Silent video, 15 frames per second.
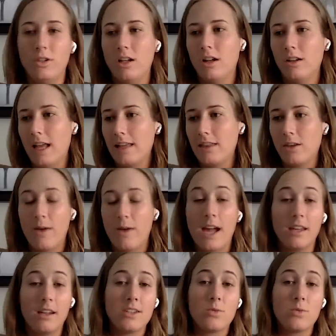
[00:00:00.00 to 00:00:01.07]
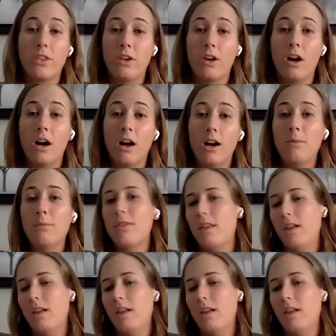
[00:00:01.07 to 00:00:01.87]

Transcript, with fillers: You know, like the racket is with your arm,